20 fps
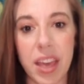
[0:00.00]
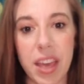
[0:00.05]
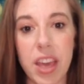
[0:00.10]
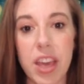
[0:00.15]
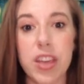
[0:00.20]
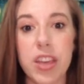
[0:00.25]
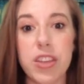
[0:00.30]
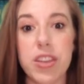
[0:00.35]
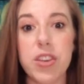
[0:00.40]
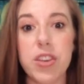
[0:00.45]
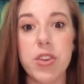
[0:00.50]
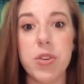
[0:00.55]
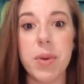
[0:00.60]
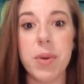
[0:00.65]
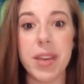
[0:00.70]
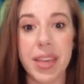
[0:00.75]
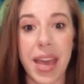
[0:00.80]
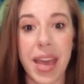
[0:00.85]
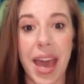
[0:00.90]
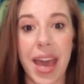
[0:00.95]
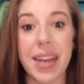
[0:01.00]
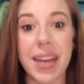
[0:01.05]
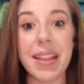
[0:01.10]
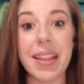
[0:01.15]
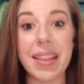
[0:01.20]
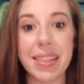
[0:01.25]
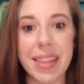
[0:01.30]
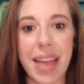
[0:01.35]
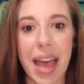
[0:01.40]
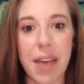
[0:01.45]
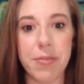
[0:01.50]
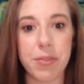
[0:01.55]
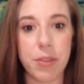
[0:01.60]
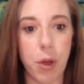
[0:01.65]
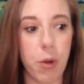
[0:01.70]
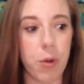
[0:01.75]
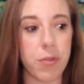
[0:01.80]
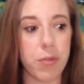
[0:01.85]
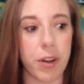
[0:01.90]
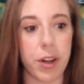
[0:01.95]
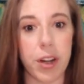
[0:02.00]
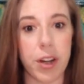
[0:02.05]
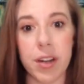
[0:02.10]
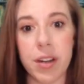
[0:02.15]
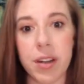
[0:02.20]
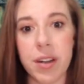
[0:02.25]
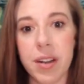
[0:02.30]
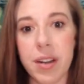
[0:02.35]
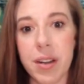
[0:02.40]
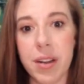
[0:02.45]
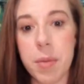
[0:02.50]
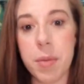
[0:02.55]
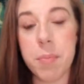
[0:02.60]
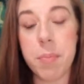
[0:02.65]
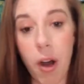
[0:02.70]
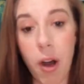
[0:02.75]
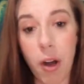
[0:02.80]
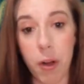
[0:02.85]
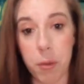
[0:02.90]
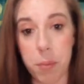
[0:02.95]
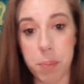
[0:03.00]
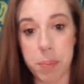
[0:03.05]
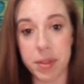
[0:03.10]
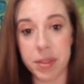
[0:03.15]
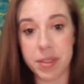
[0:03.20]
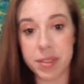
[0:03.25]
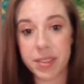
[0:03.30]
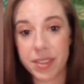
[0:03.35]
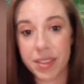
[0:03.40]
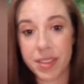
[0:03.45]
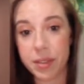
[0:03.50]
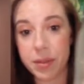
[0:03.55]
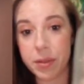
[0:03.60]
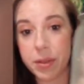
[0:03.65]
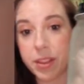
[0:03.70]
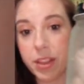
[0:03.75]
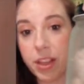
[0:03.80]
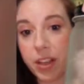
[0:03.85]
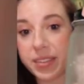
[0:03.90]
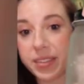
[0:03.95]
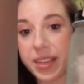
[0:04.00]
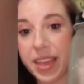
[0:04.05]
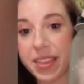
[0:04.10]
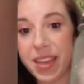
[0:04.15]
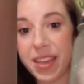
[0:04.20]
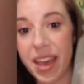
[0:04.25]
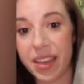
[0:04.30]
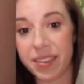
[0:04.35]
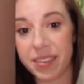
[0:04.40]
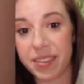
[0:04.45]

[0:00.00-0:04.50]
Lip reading: you get leftover pulp. Looks like this.